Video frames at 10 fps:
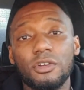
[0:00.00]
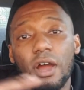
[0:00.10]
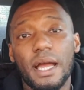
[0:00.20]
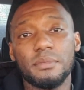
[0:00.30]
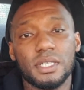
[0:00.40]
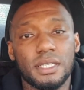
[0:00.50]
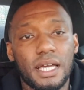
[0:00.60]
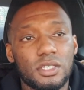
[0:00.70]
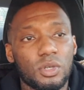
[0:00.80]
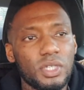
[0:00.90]
crimes and
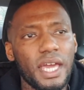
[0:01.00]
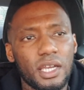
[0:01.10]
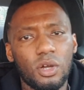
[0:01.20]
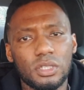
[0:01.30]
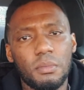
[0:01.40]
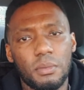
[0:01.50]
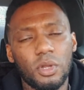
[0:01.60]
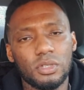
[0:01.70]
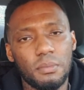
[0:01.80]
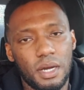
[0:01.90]
that. So yeah, lock them up,
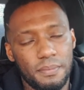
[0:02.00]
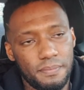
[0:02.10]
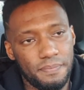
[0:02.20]
lock them up.